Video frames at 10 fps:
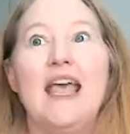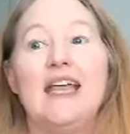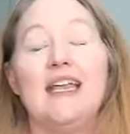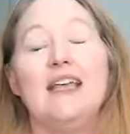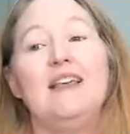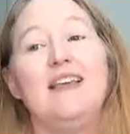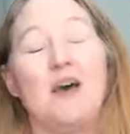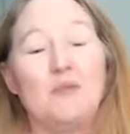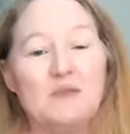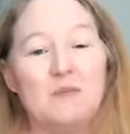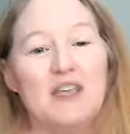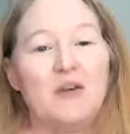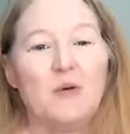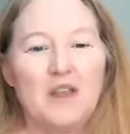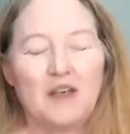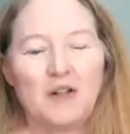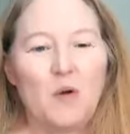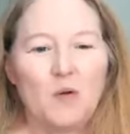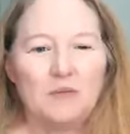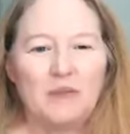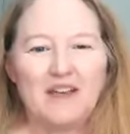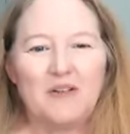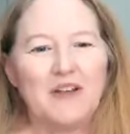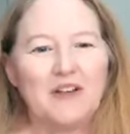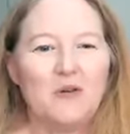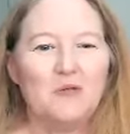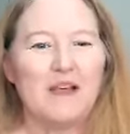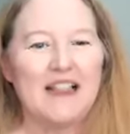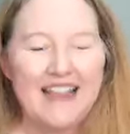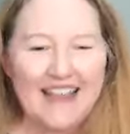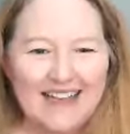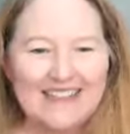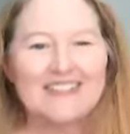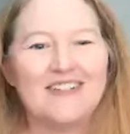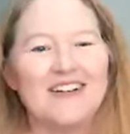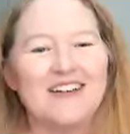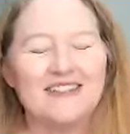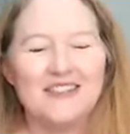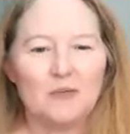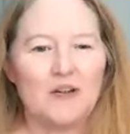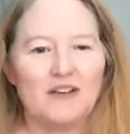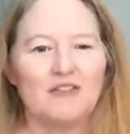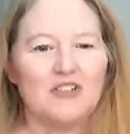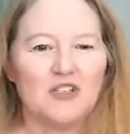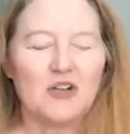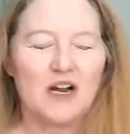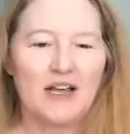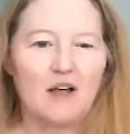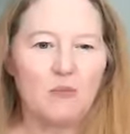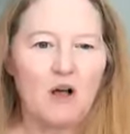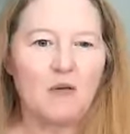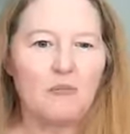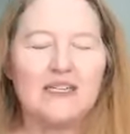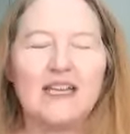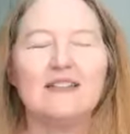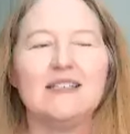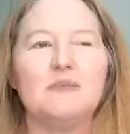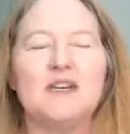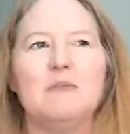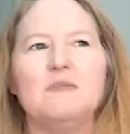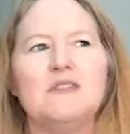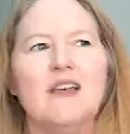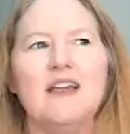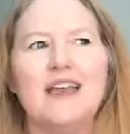and he helps me, he'll hold me, or he'll hold my legs, or he'll do whatever to try to help calm me down sometimes.